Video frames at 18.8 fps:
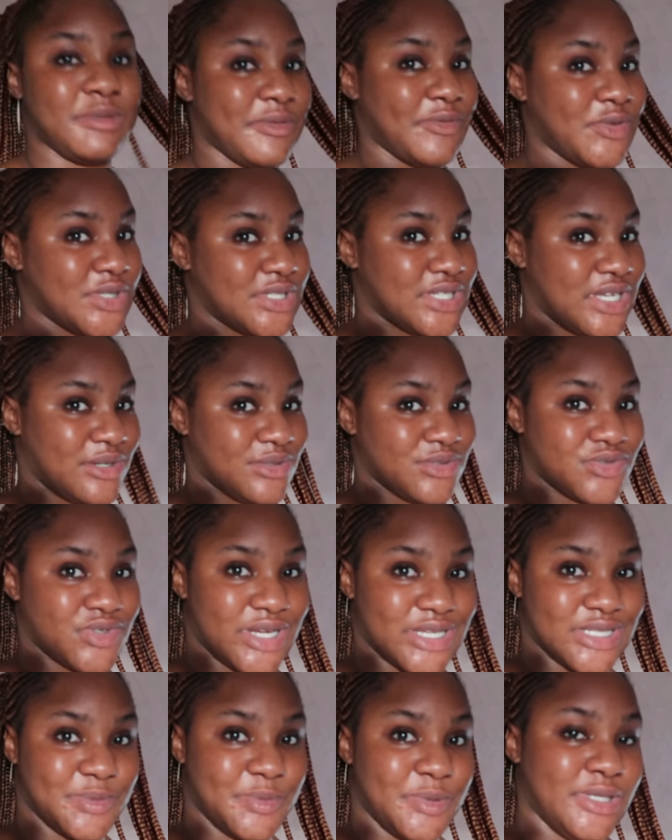my voice sounds
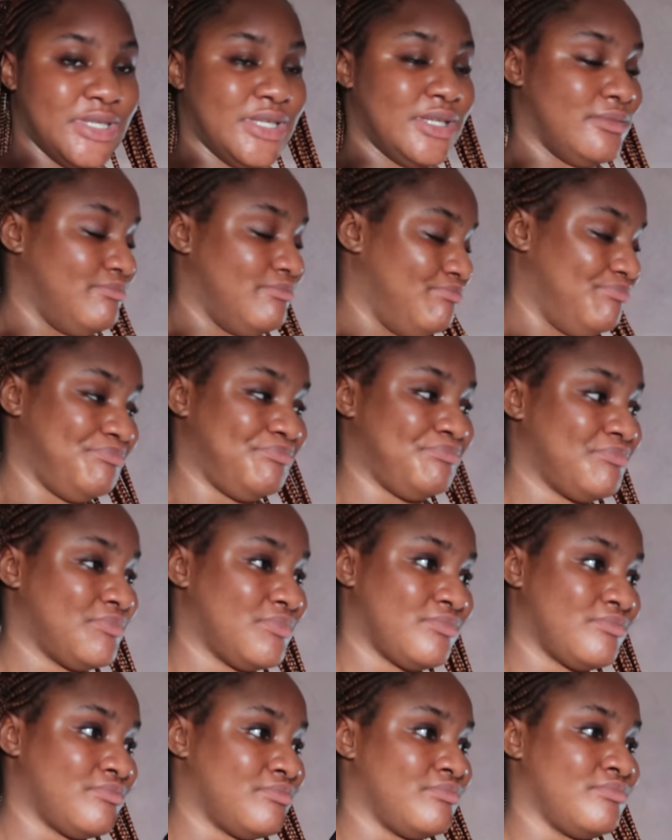raspy
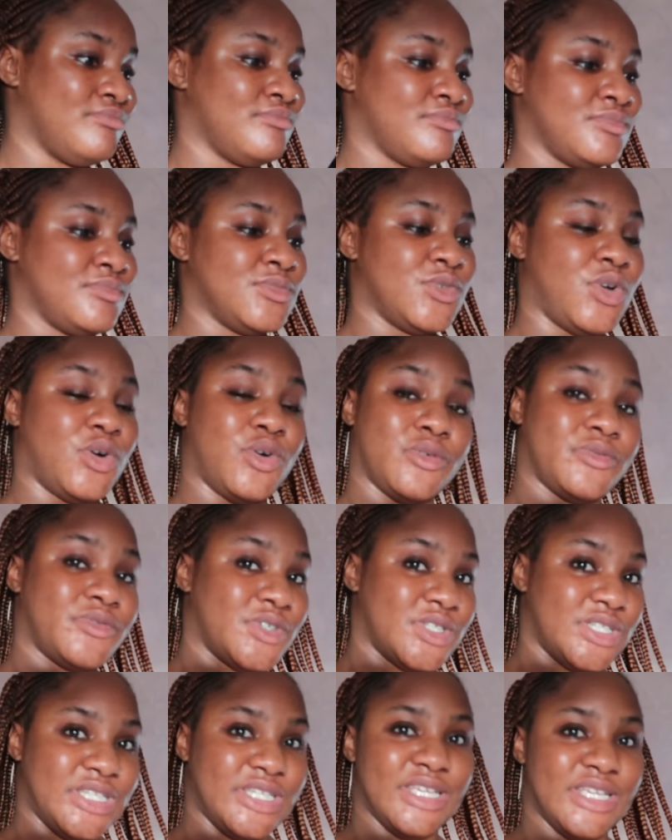or
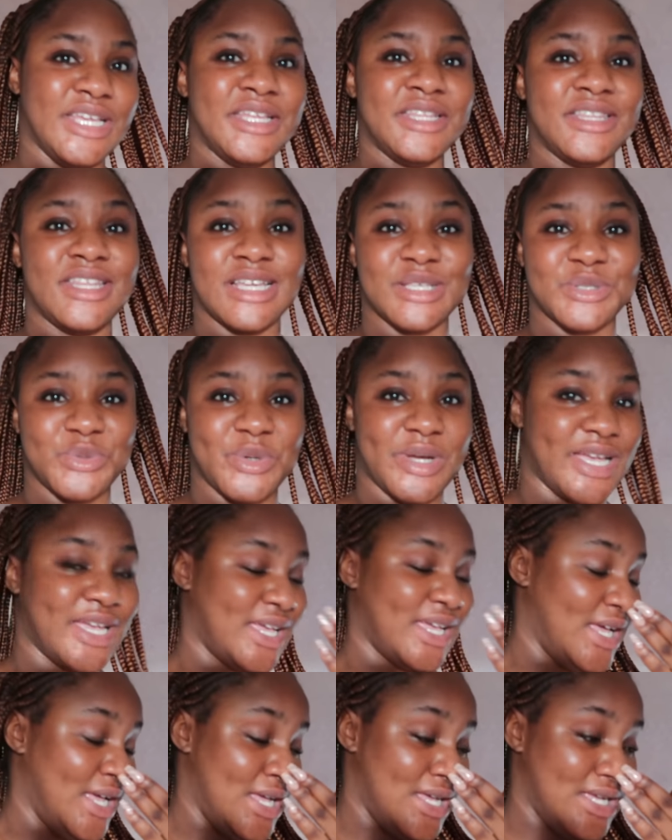funny, that's why.